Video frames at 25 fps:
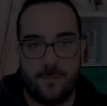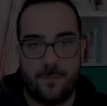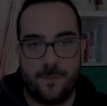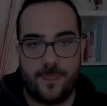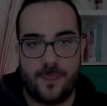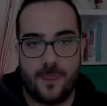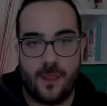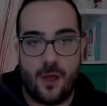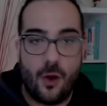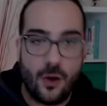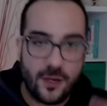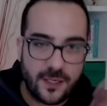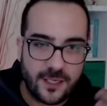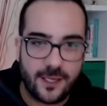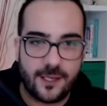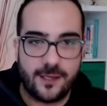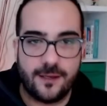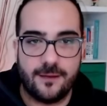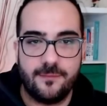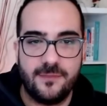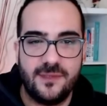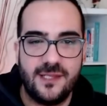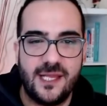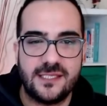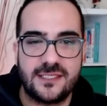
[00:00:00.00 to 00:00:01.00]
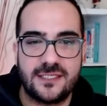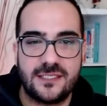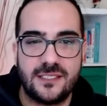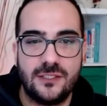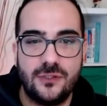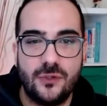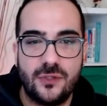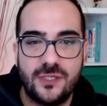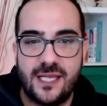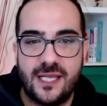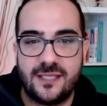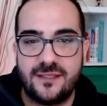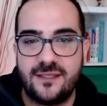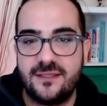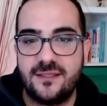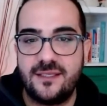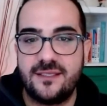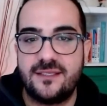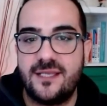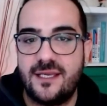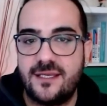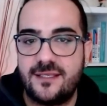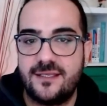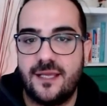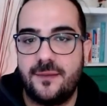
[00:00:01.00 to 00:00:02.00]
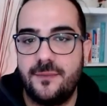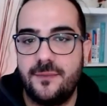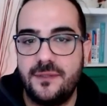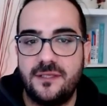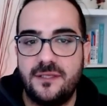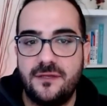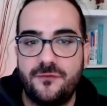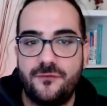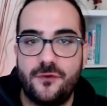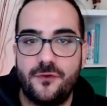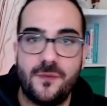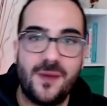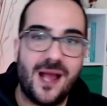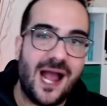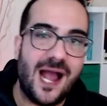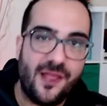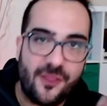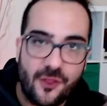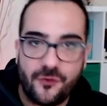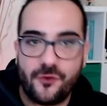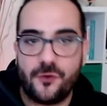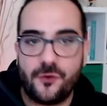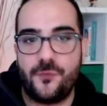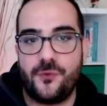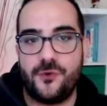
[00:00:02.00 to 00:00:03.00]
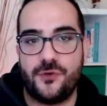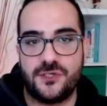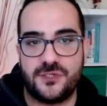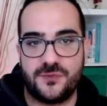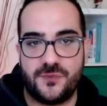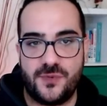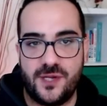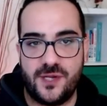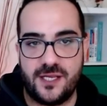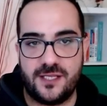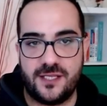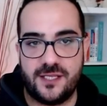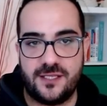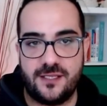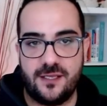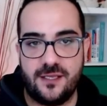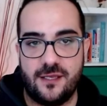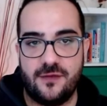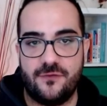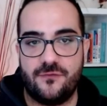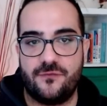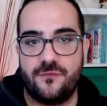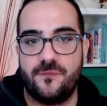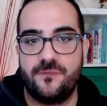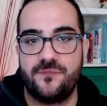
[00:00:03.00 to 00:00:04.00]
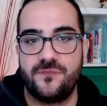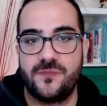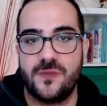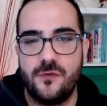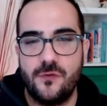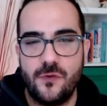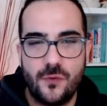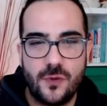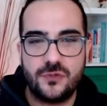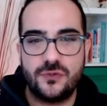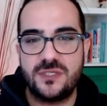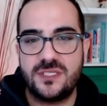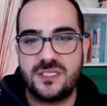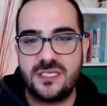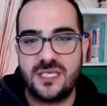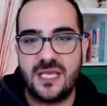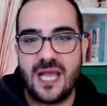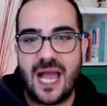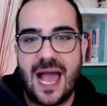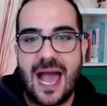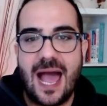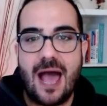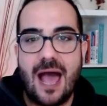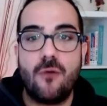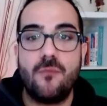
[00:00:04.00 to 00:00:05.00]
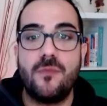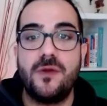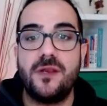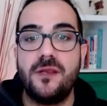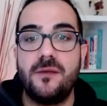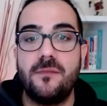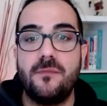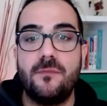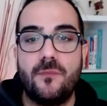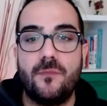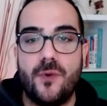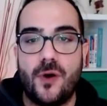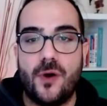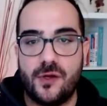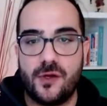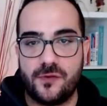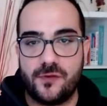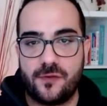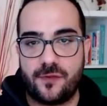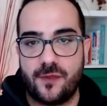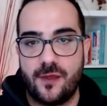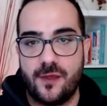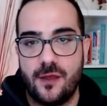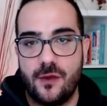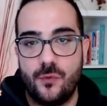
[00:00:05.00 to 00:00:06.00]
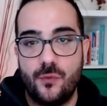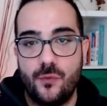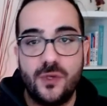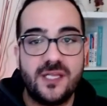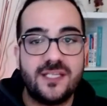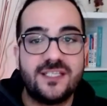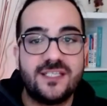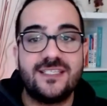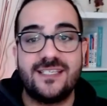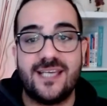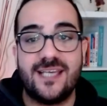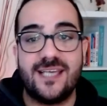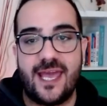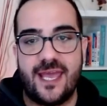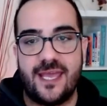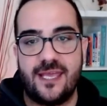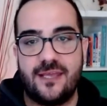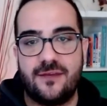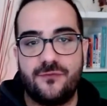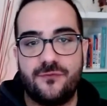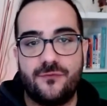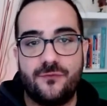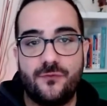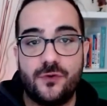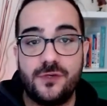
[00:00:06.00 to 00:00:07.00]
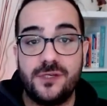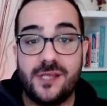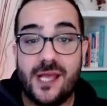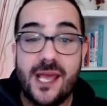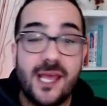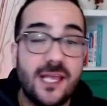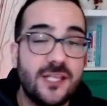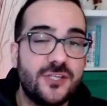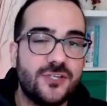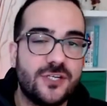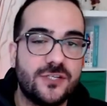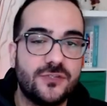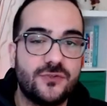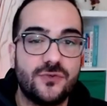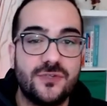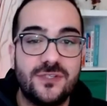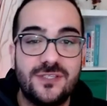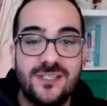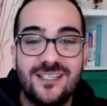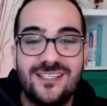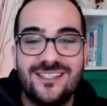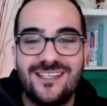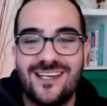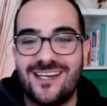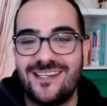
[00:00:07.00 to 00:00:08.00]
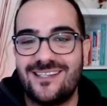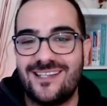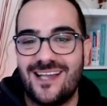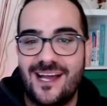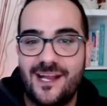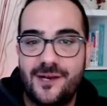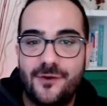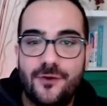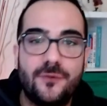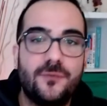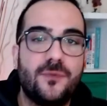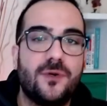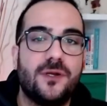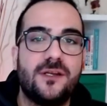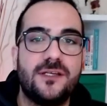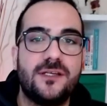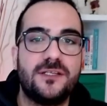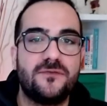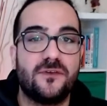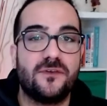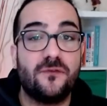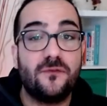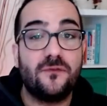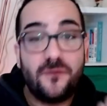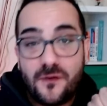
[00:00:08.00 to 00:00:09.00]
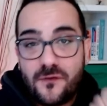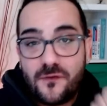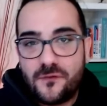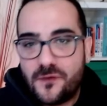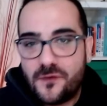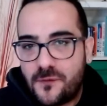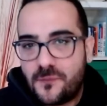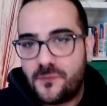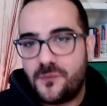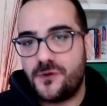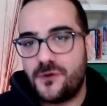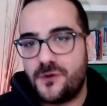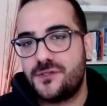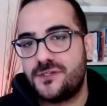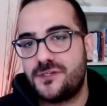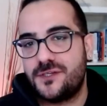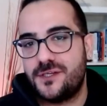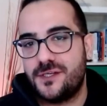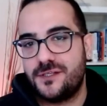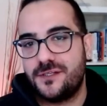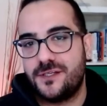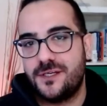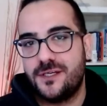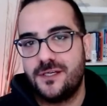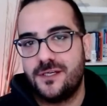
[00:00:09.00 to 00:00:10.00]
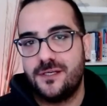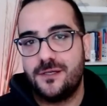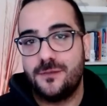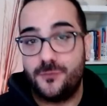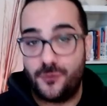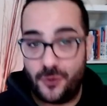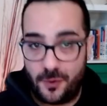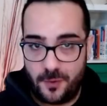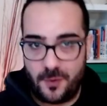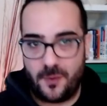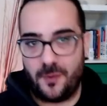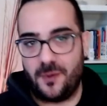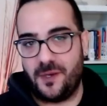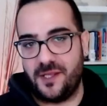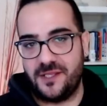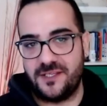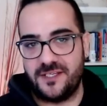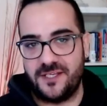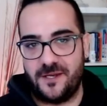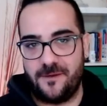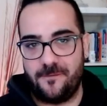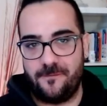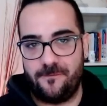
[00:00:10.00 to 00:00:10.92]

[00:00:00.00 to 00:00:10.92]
Okay, let's look at the detectability from another perspective. We want to see how many months will it take for the agent to detect anomalies with 50% probability.